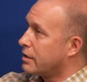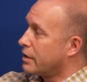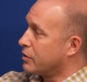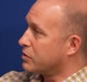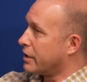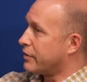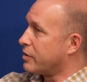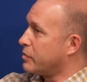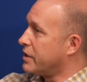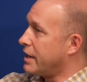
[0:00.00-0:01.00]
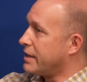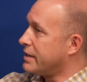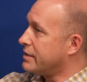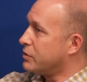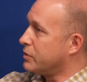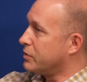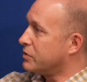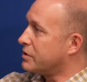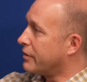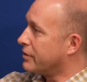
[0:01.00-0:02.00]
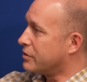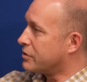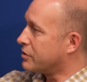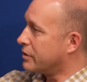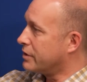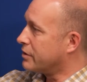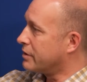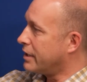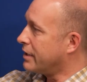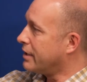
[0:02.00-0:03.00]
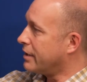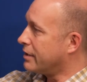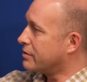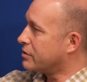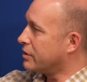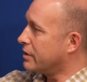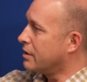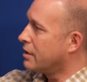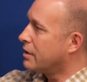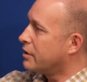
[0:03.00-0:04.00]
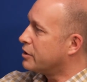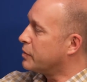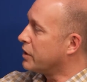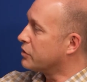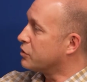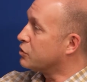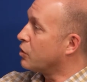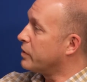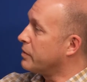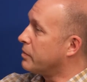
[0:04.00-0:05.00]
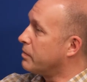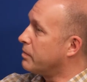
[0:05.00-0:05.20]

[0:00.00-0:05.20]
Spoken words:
It was like from Daigie to 7th Street or Daigie to 8th Street, just because there's so many